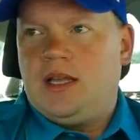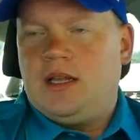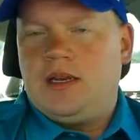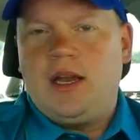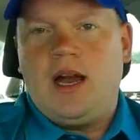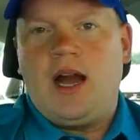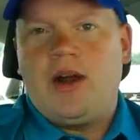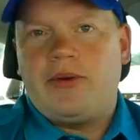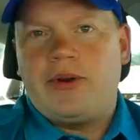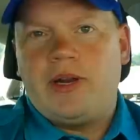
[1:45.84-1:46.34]

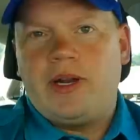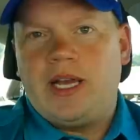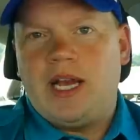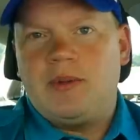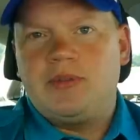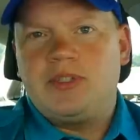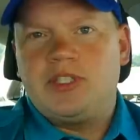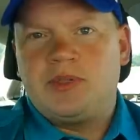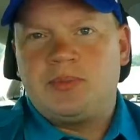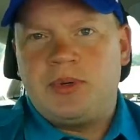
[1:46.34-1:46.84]
Not really,
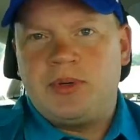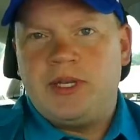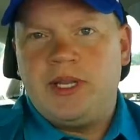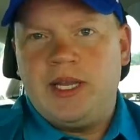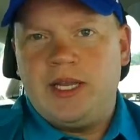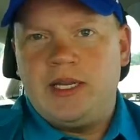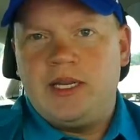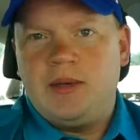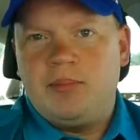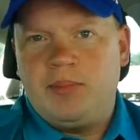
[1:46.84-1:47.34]
I'm just
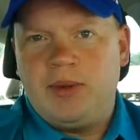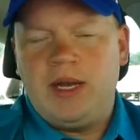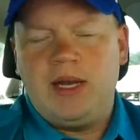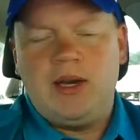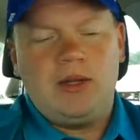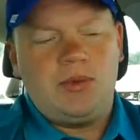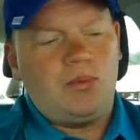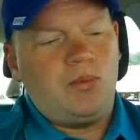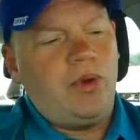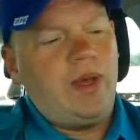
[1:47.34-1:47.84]
pretending.
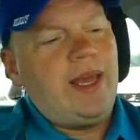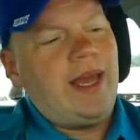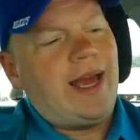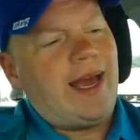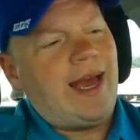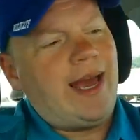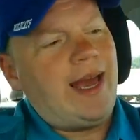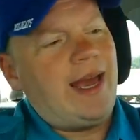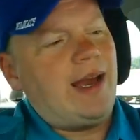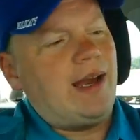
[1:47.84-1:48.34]
But we
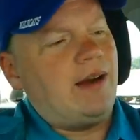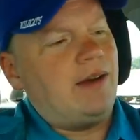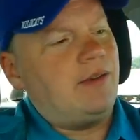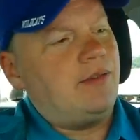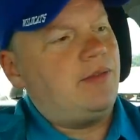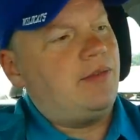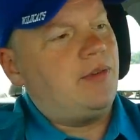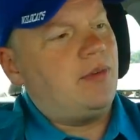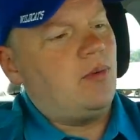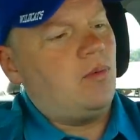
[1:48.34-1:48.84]

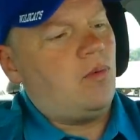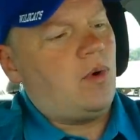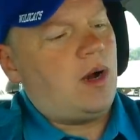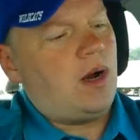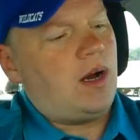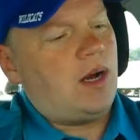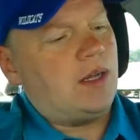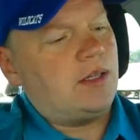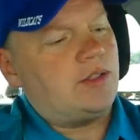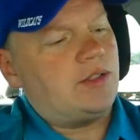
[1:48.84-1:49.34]
have
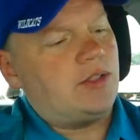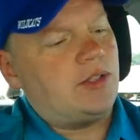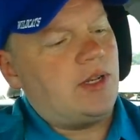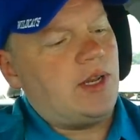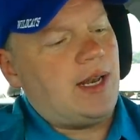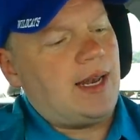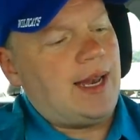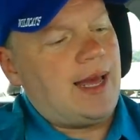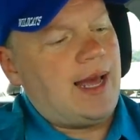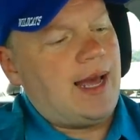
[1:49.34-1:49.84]
Watz
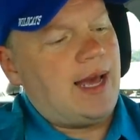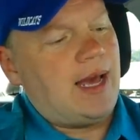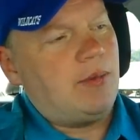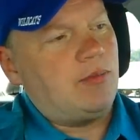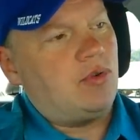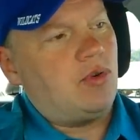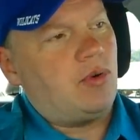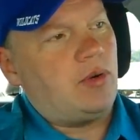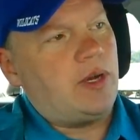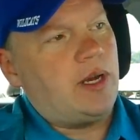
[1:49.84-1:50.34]

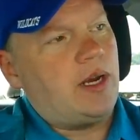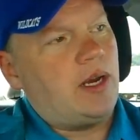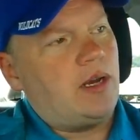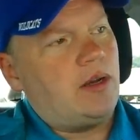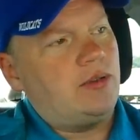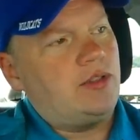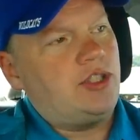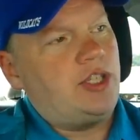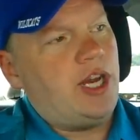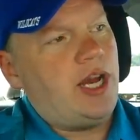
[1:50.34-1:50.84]
Lime
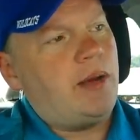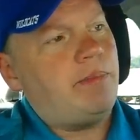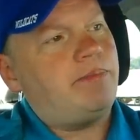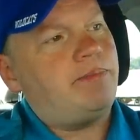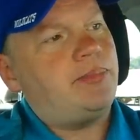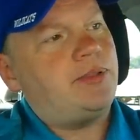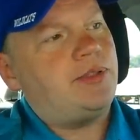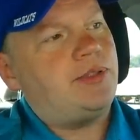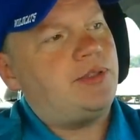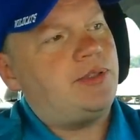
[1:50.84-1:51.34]
Tornado
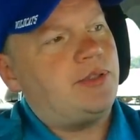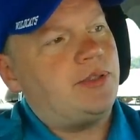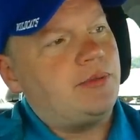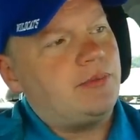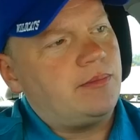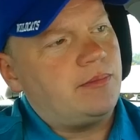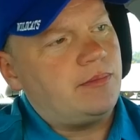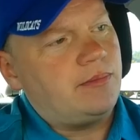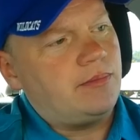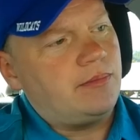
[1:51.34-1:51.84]
Chips.
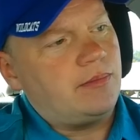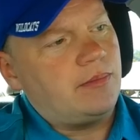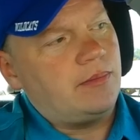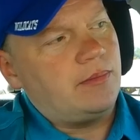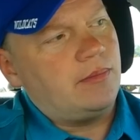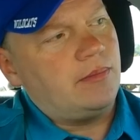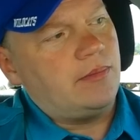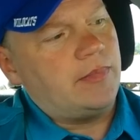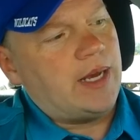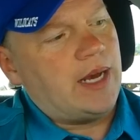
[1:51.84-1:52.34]

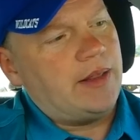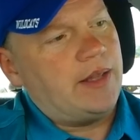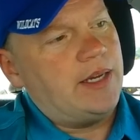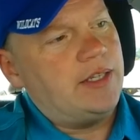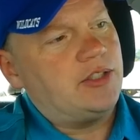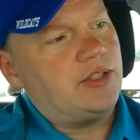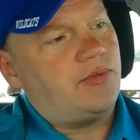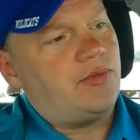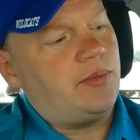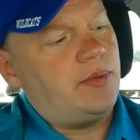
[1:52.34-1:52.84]
Now,
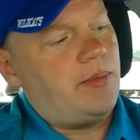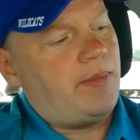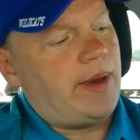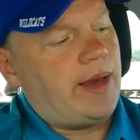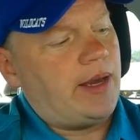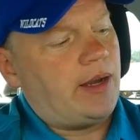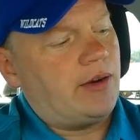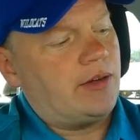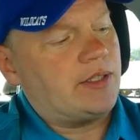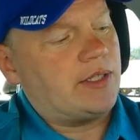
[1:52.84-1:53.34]
these are from the
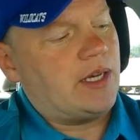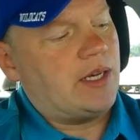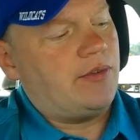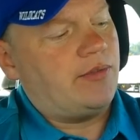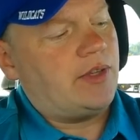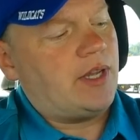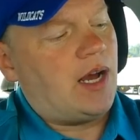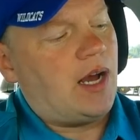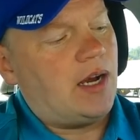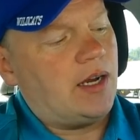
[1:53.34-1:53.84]
makers
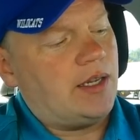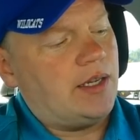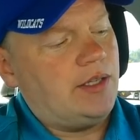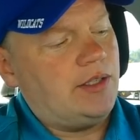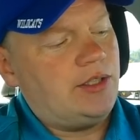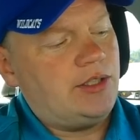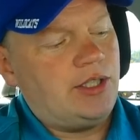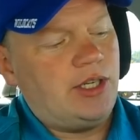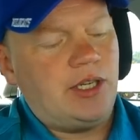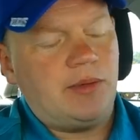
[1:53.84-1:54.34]
of
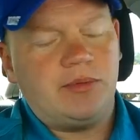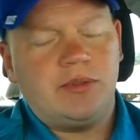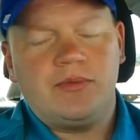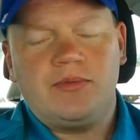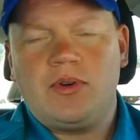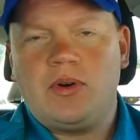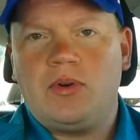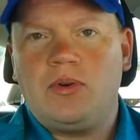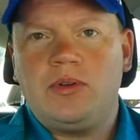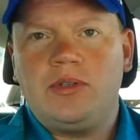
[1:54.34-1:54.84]
Takis Chips,
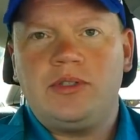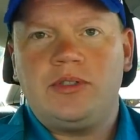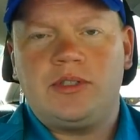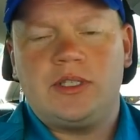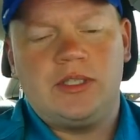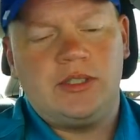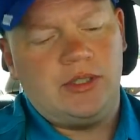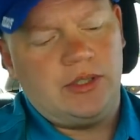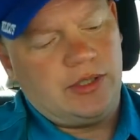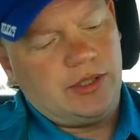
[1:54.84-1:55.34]
of course,
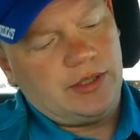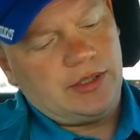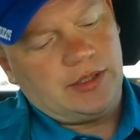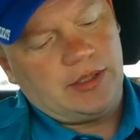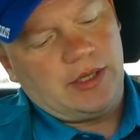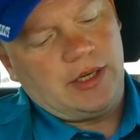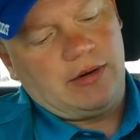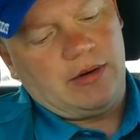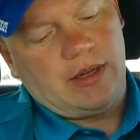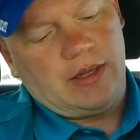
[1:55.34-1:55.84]
as you can
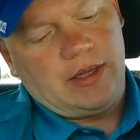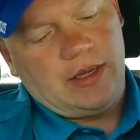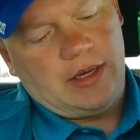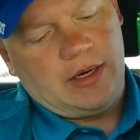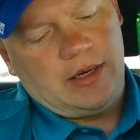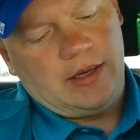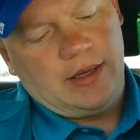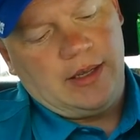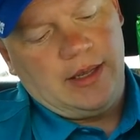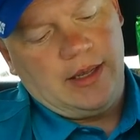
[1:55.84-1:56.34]
see right there.